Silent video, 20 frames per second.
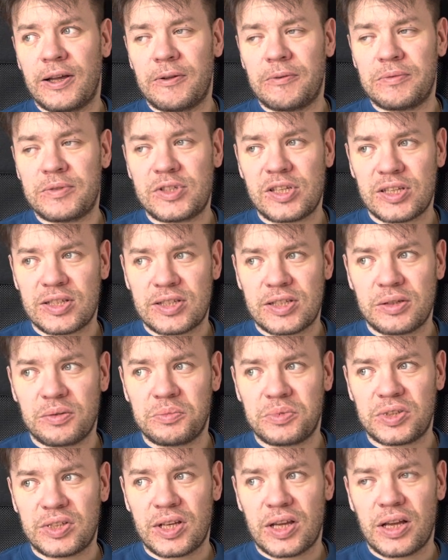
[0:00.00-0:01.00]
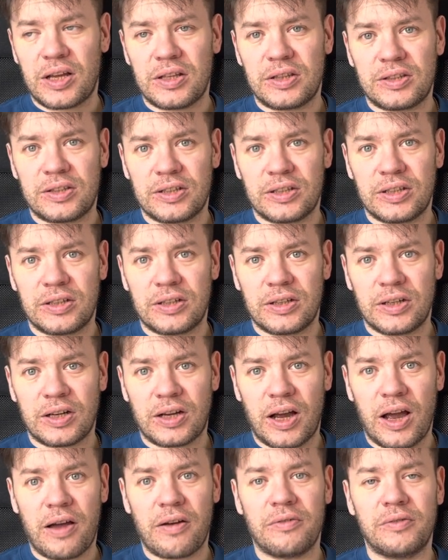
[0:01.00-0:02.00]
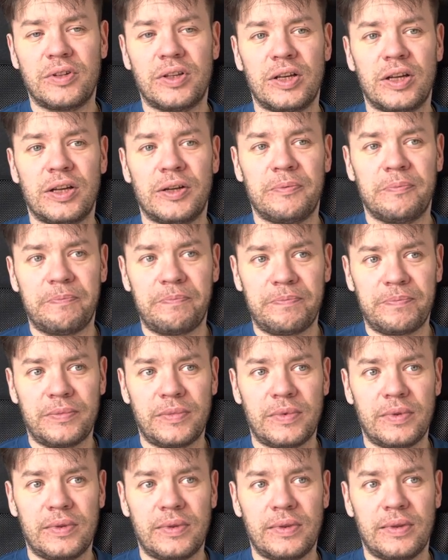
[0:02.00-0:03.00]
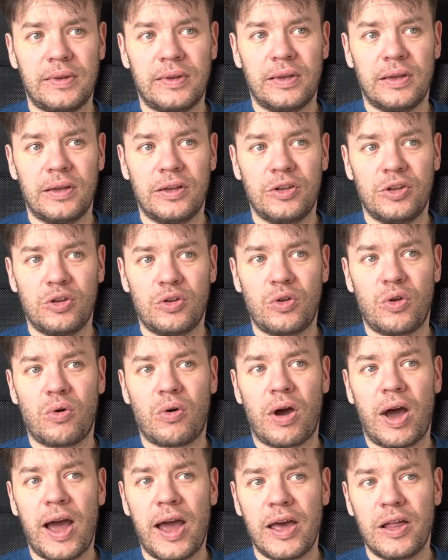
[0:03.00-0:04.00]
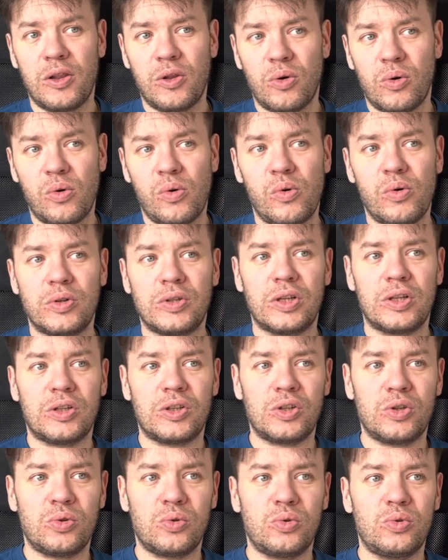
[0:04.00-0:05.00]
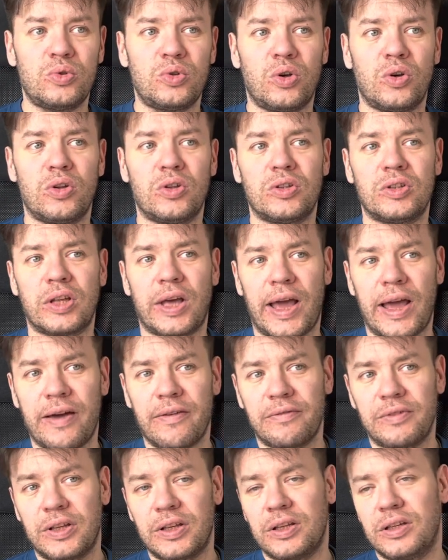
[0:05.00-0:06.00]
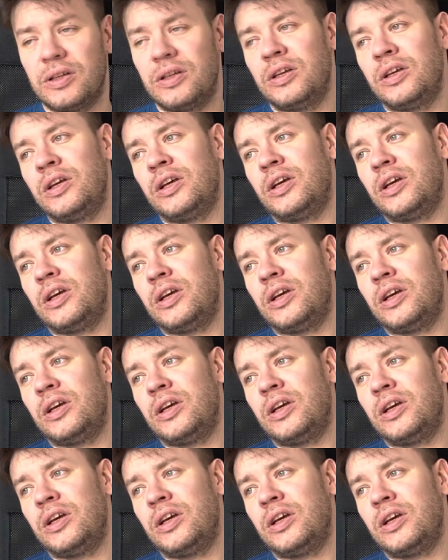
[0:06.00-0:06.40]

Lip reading: systems that have the high load, and you don't have the